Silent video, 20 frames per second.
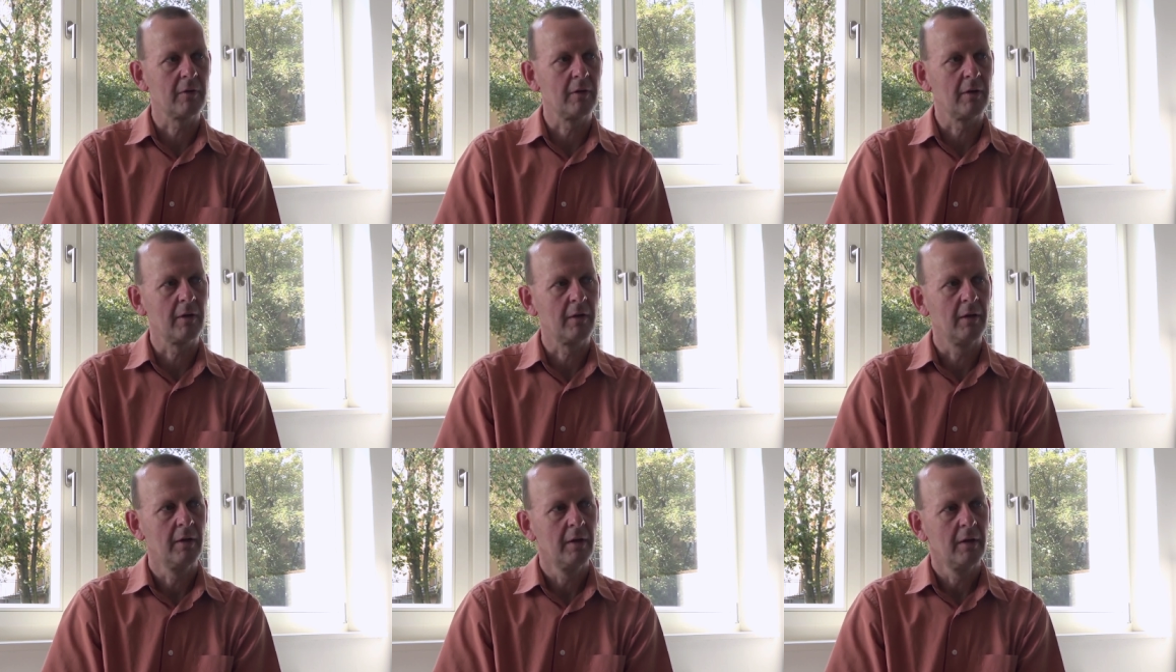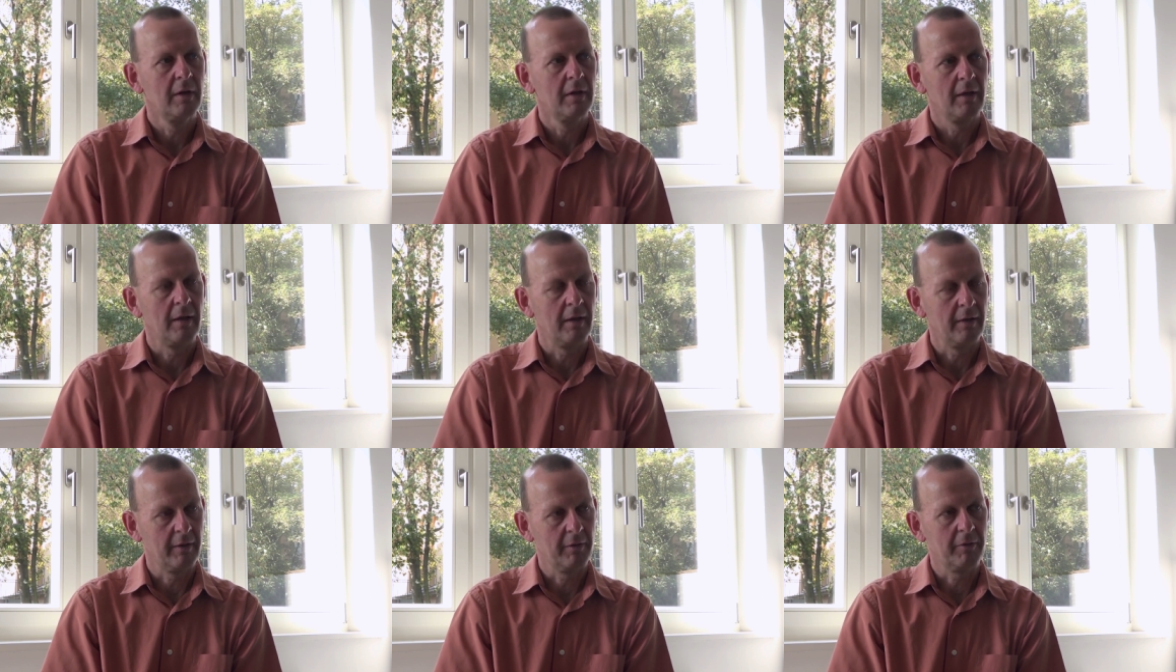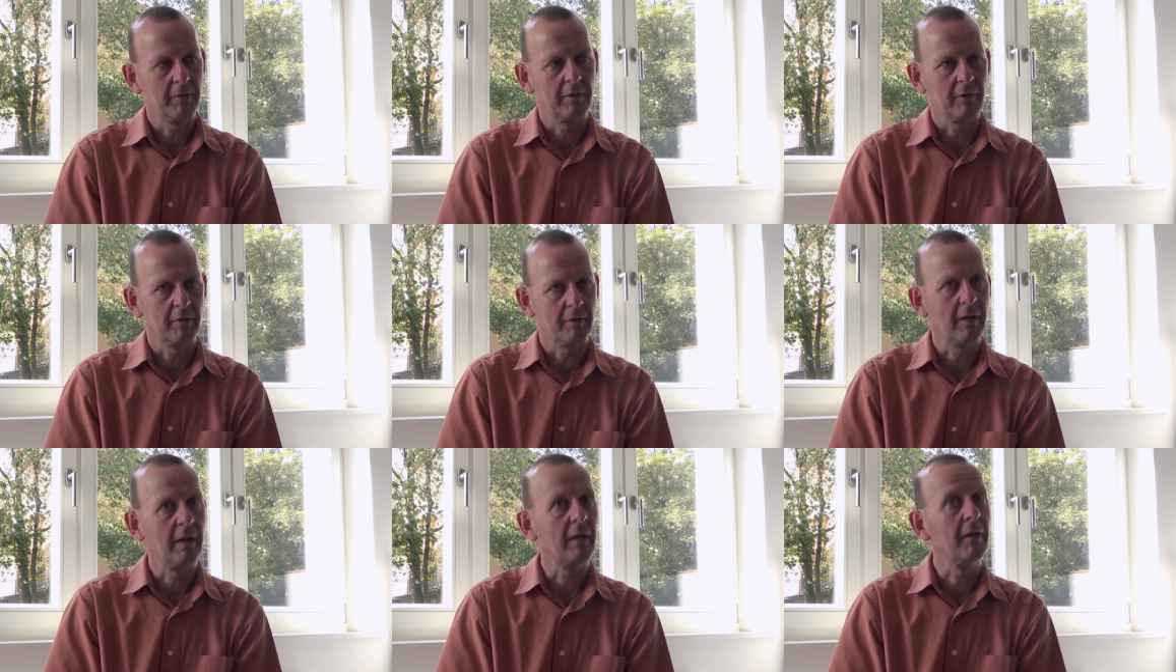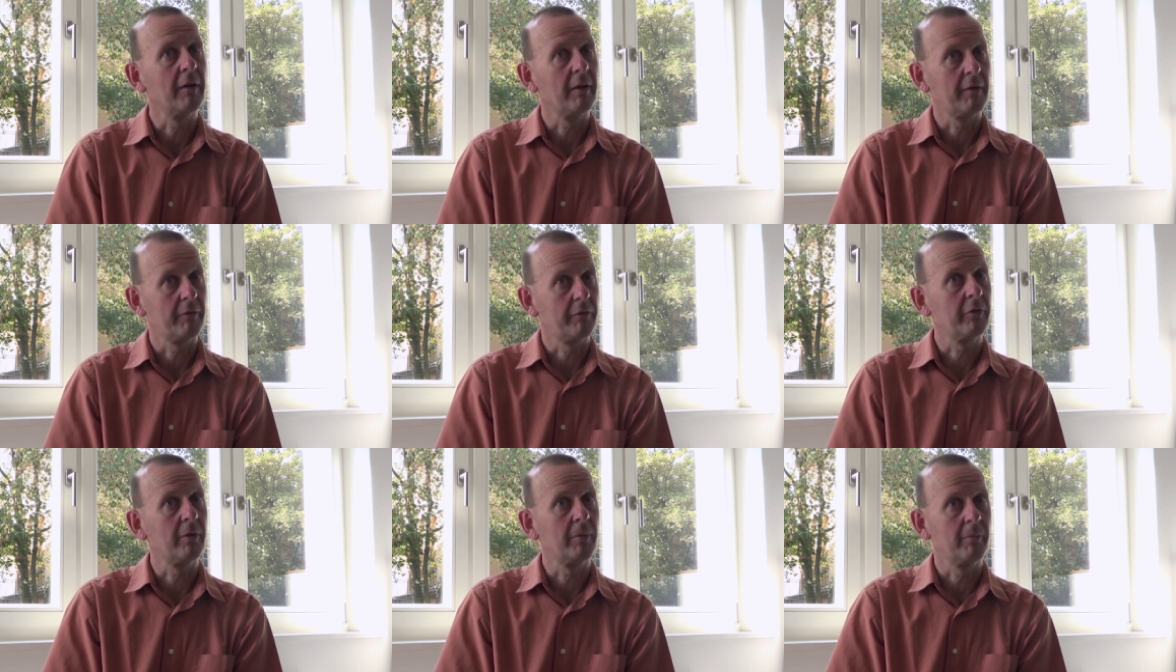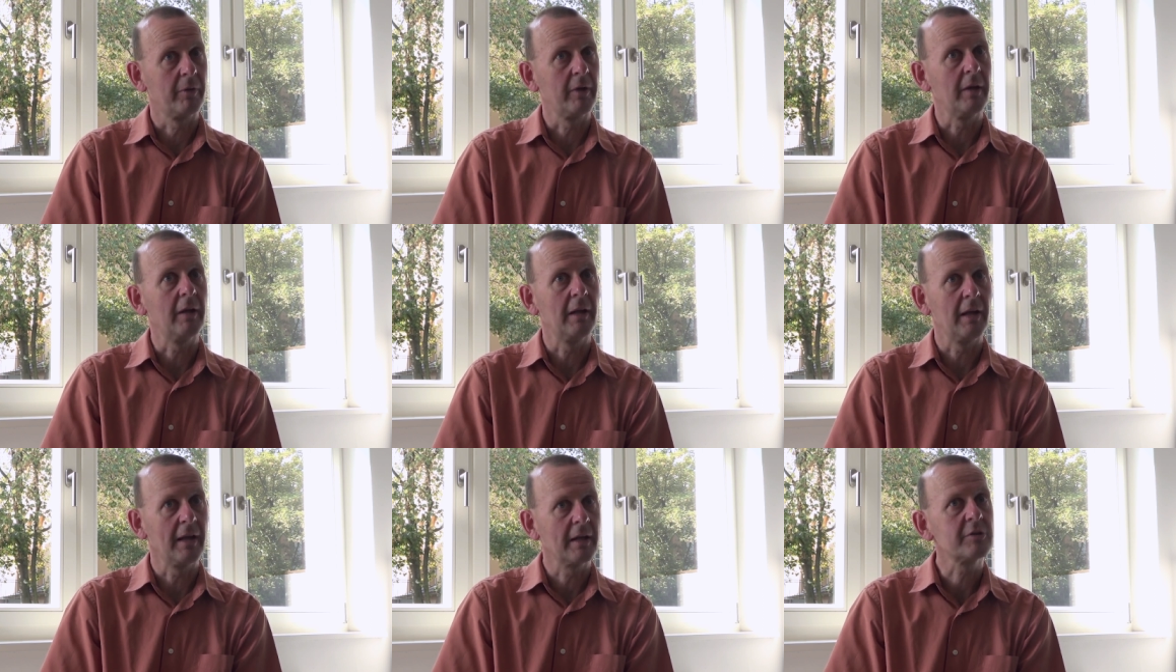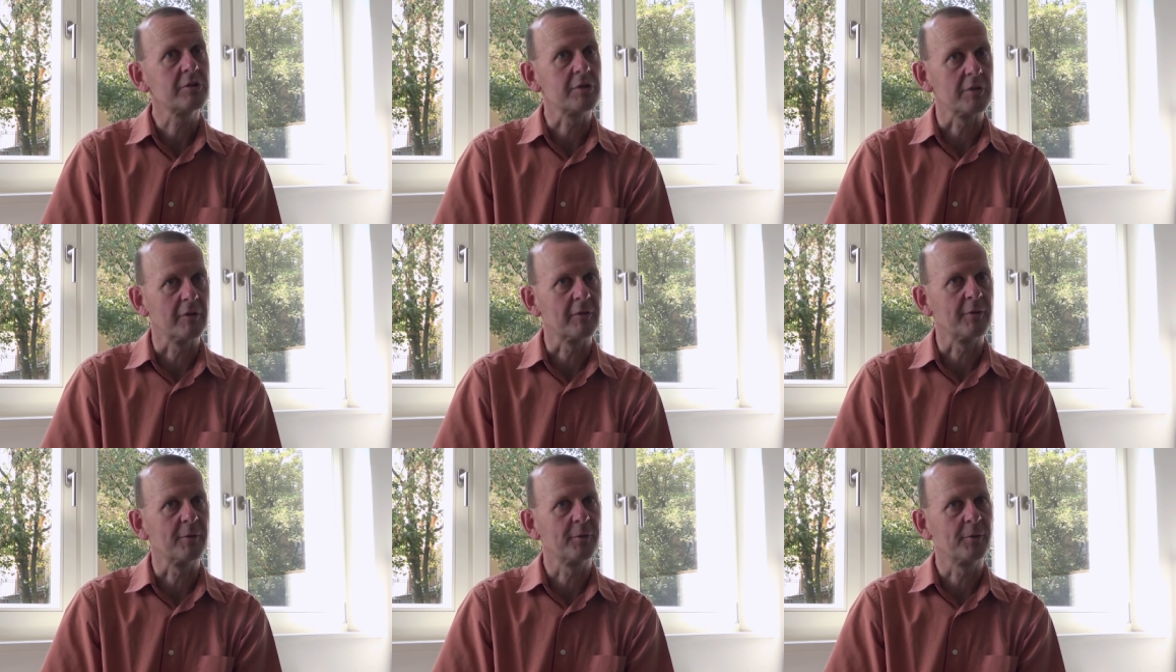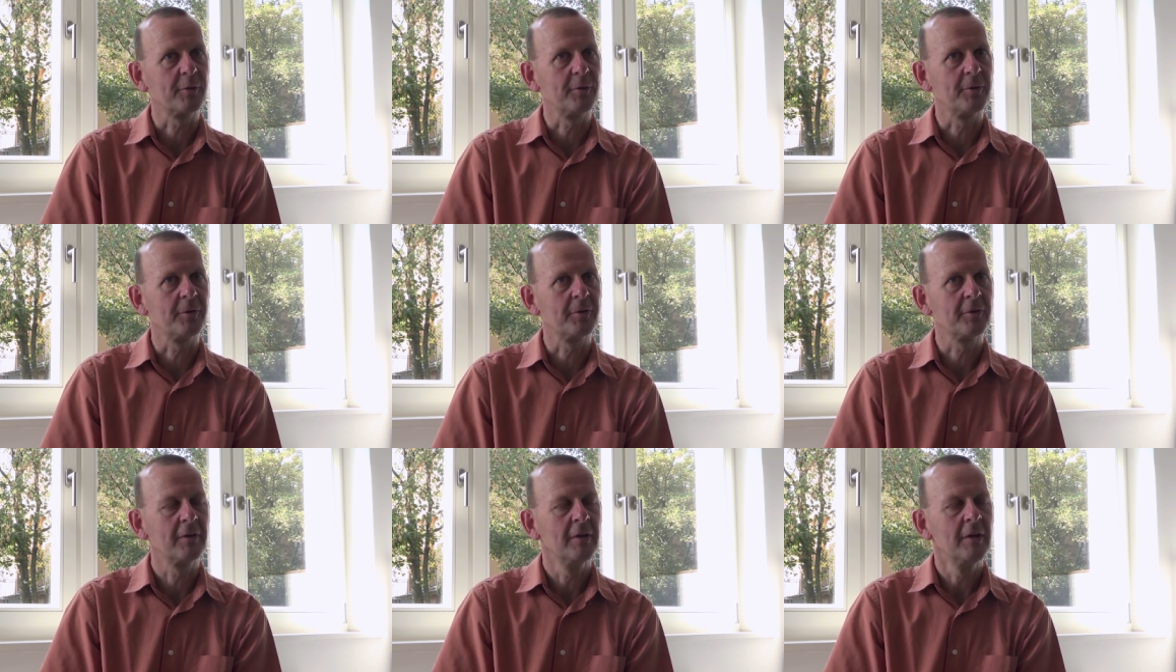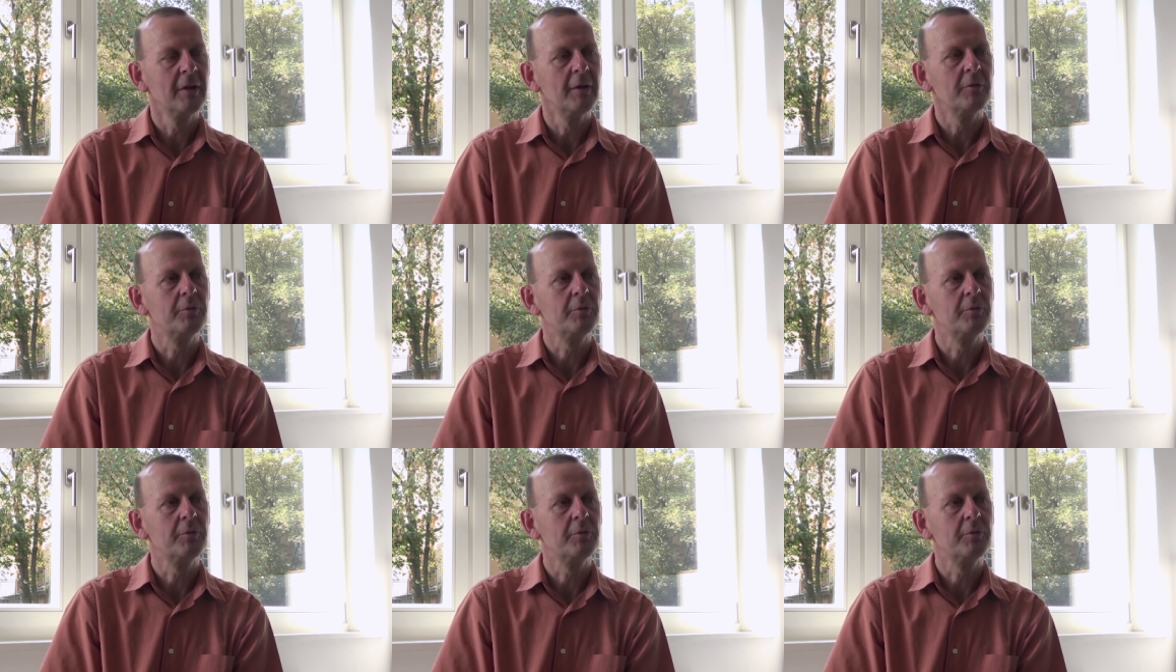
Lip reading: and you can tell that from the elections, of course,